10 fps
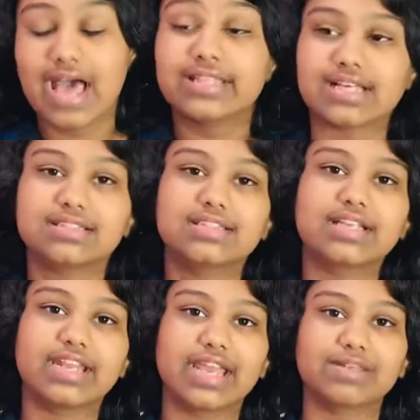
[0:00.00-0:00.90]
Thus, the
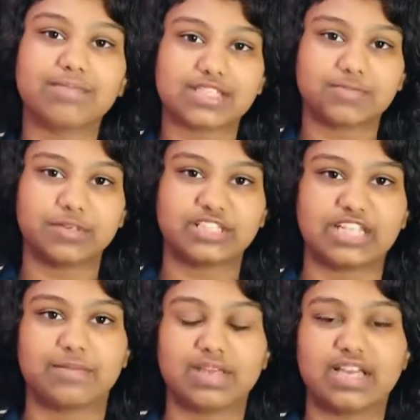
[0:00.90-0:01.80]
Great
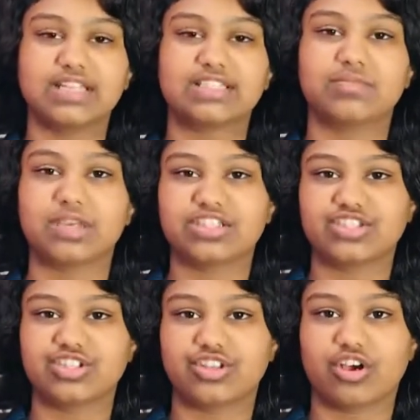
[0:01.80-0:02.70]
Mesopotamia is a
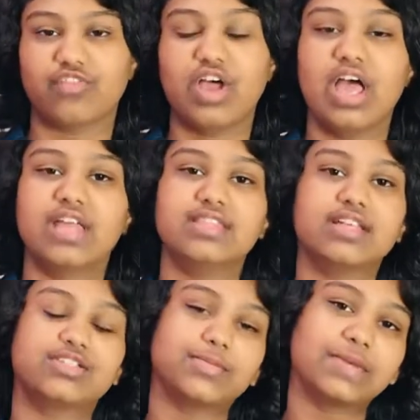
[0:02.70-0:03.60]
mixture of the
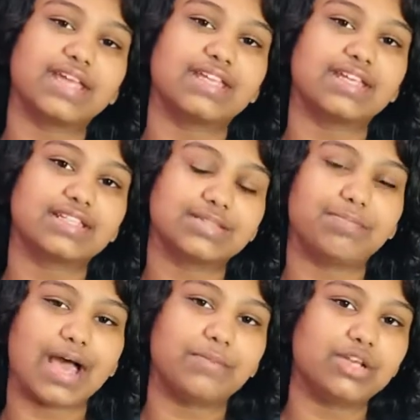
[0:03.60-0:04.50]
Sumerians,
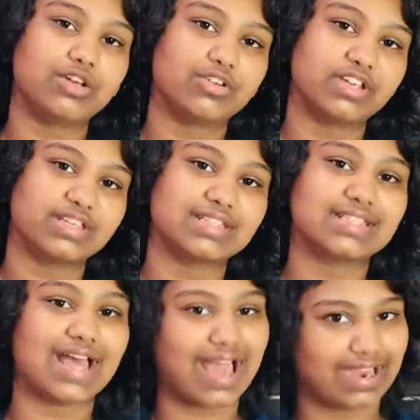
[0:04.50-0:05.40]
Babylonians,
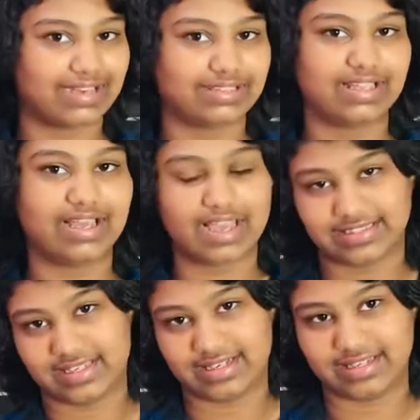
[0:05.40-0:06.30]
and the
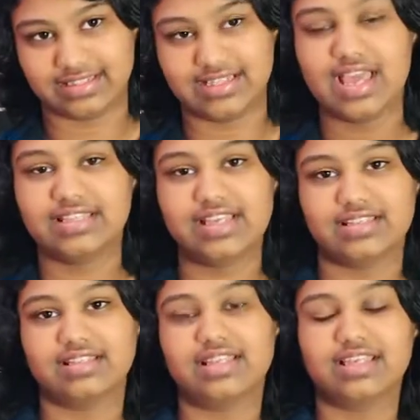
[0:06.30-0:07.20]
Assyrians. These
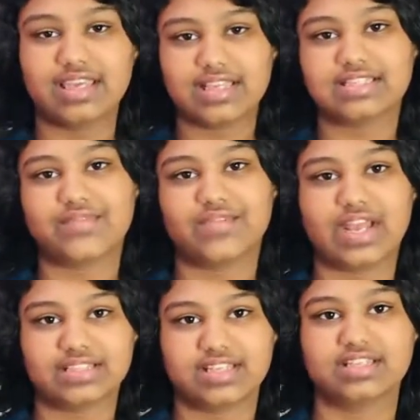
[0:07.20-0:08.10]
are the key
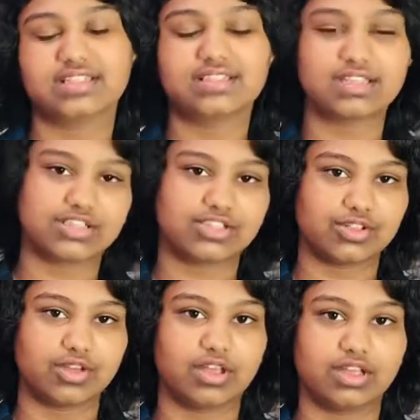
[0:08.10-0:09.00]
civilizations that
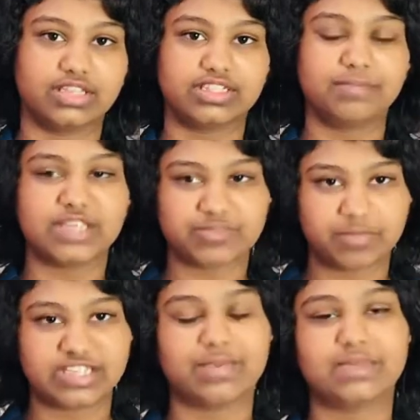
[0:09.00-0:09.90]
the
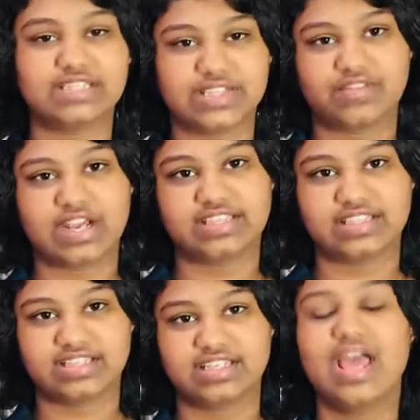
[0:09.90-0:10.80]
Mesopotamian
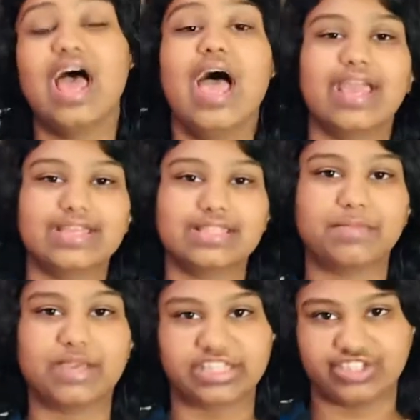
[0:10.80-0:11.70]
civilization is a
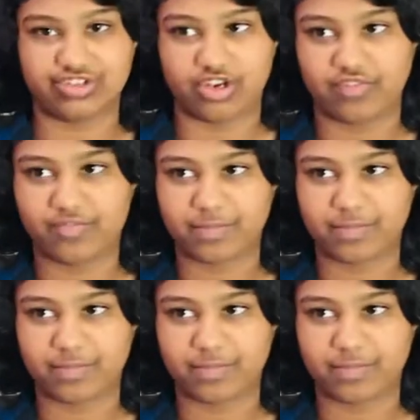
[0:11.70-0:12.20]
mixture of.